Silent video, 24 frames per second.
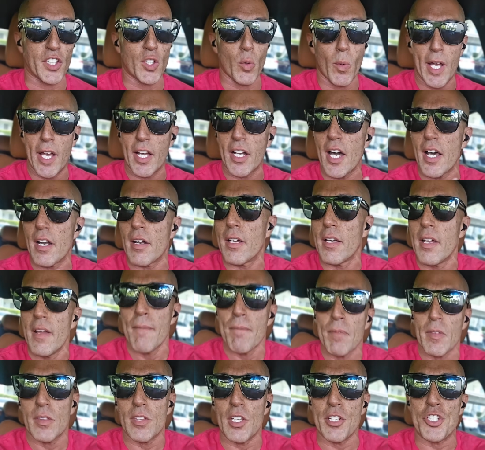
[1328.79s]
The way I got
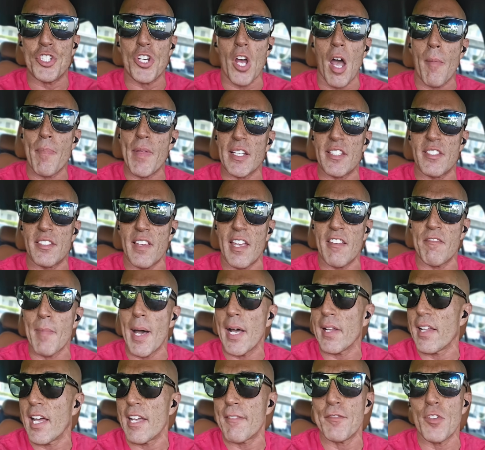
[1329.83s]
the job that saved my
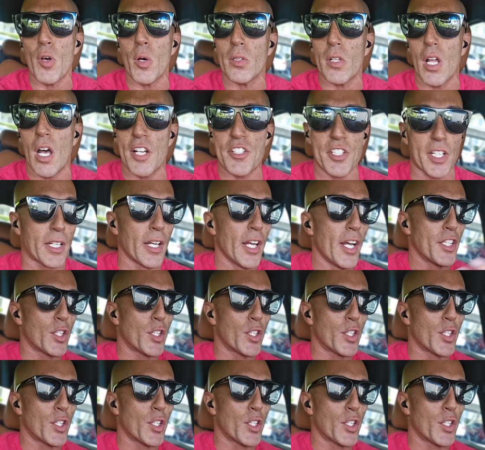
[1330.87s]
life, no logic.